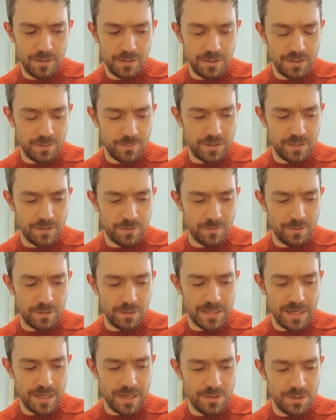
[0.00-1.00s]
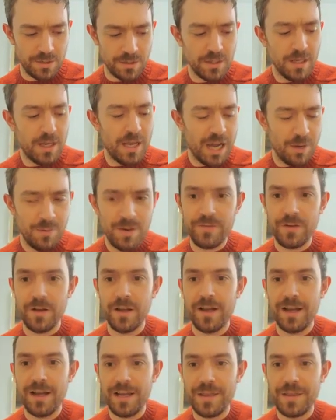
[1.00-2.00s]
I went off on a tangent.
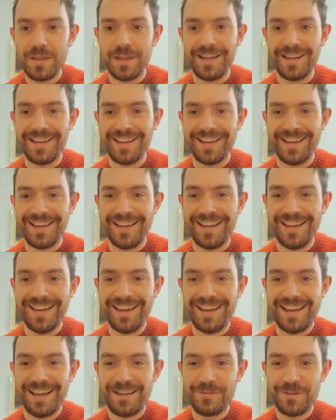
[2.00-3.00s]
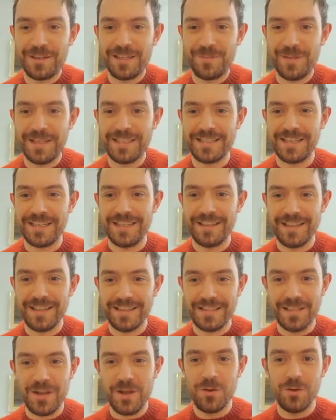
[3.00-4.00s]
However, I think fundamentally
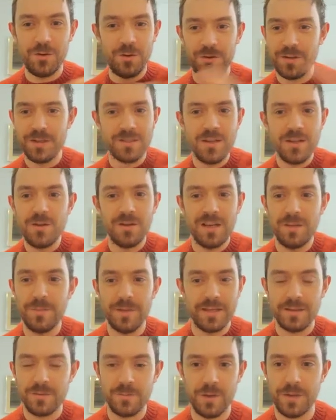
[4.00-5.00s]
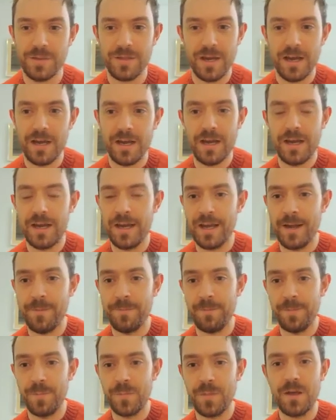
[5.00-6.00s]
there's no limit with that.
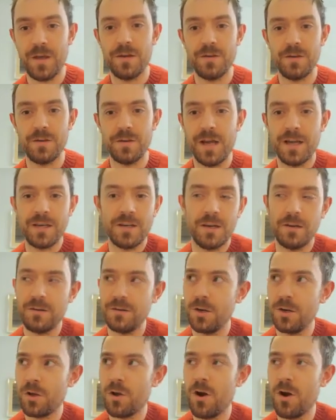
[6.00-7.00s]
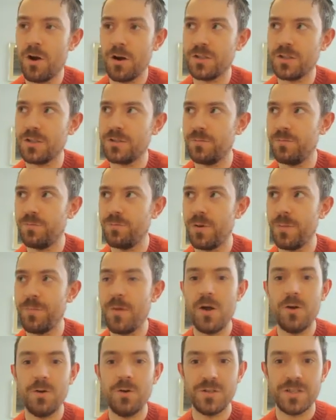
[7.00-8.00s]
And LeCoq
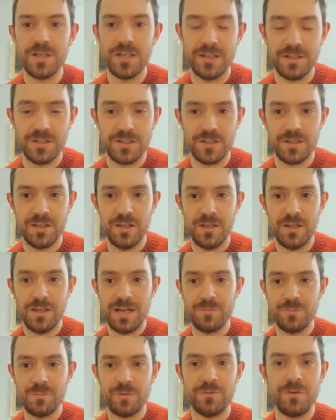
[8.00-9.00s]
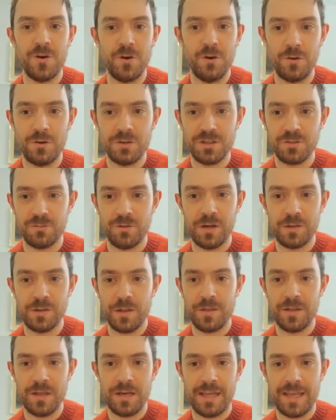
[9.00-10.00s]
proposes and provokes rather
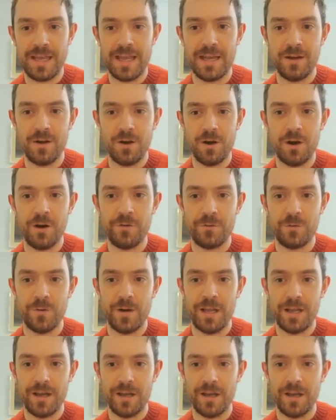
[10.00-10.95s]
than, again, offering